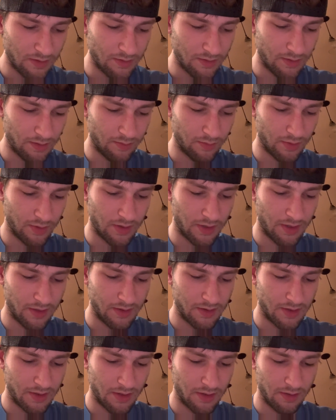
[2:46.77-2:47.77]
Number
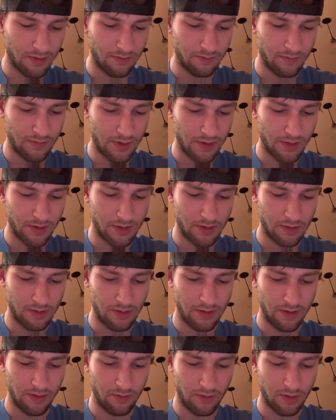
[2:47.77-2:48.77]
19 is The
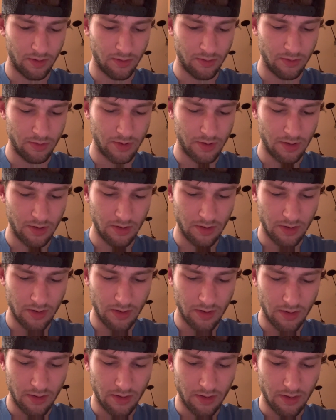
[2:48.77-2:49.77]
Narrows
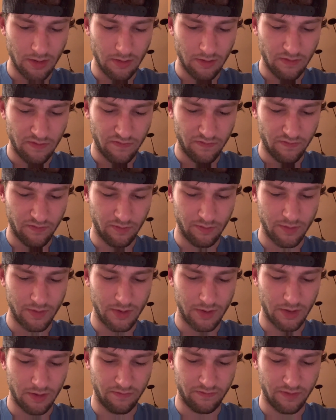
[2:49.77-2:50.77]
from
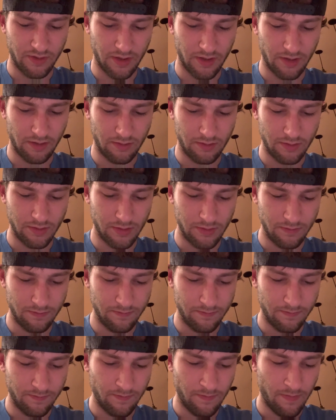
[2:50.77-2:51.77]
self-titled.
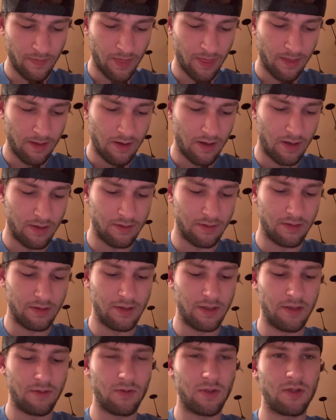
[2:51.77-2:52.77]
And The
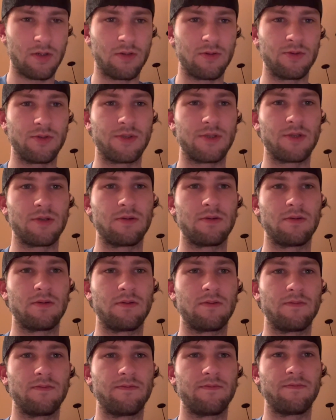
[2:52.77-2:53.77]
Narrows
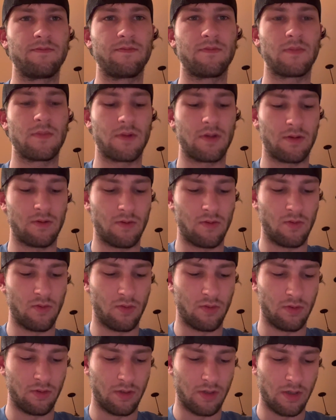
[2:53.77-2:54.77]

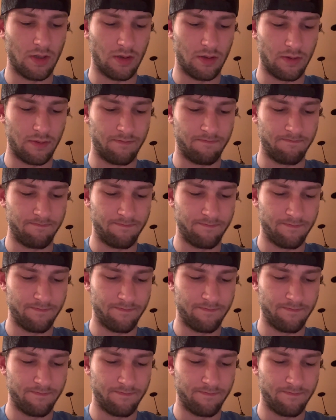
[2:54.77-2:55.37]
or um,